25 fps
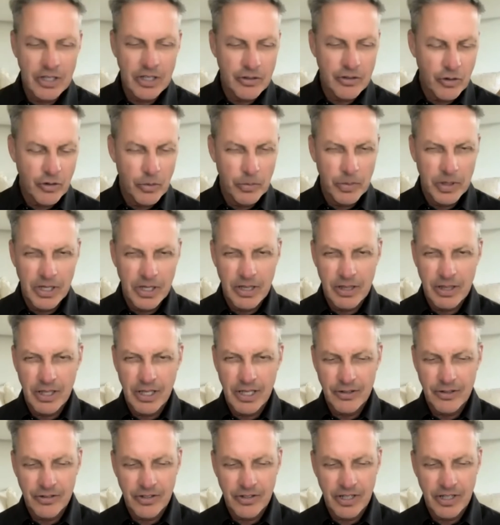so many
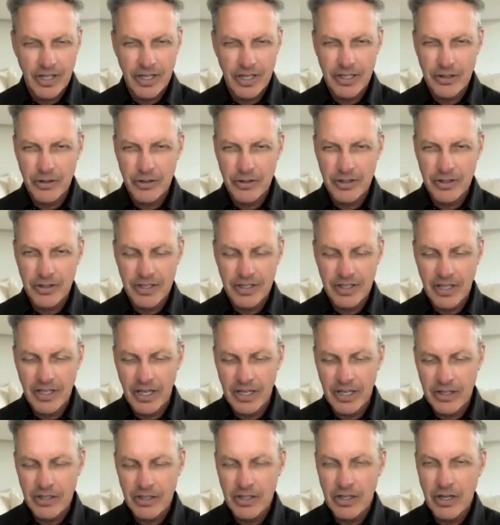things that I
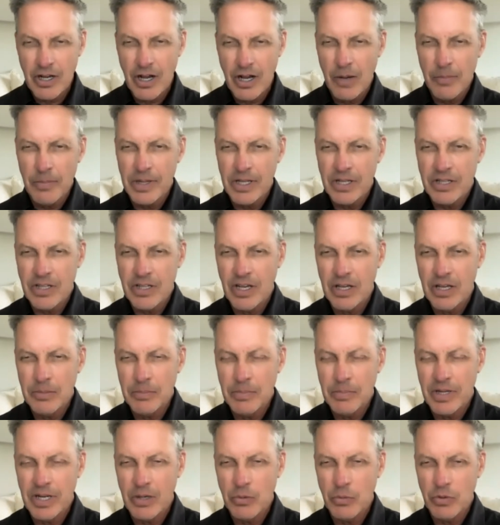could comment on,
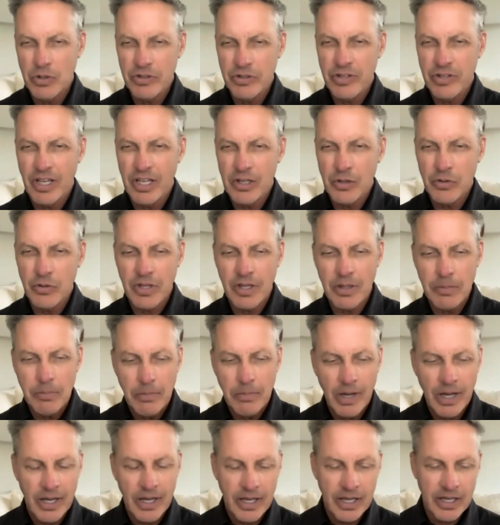but I will tell you that
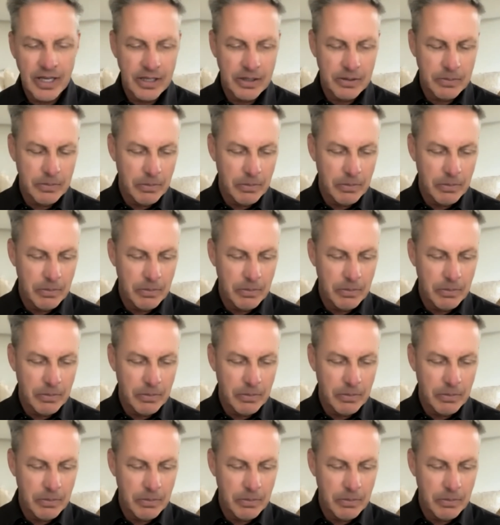my